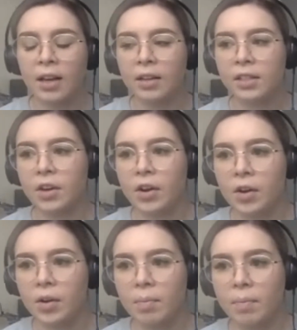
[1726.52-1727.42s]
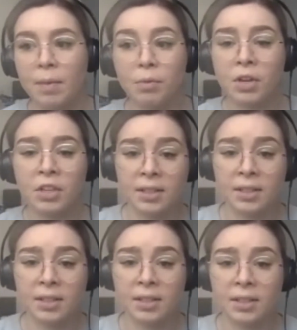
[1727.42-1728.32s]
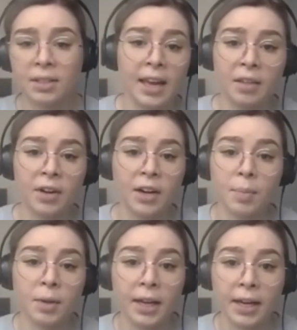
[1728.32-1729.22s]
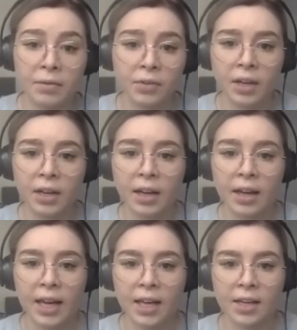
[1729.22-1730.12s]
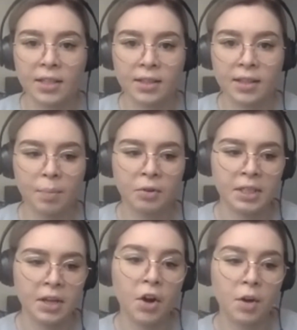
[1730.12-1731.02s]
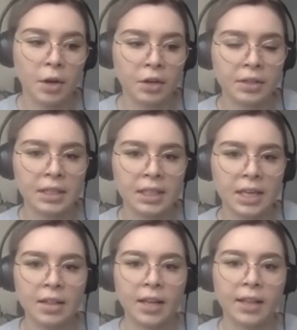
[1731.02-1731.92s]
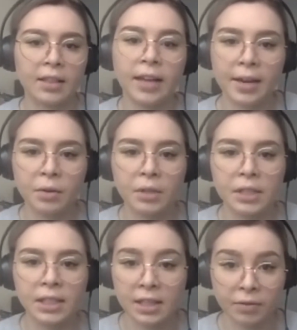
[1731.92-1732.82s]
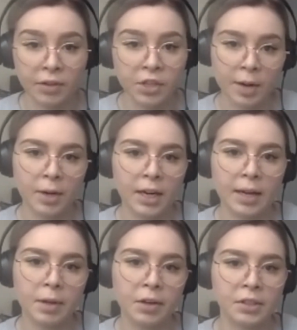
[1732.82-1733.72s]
So people could just literally get the fuck up and leave. And that puts the homeowners and like the landlords and stuff in jeopardy because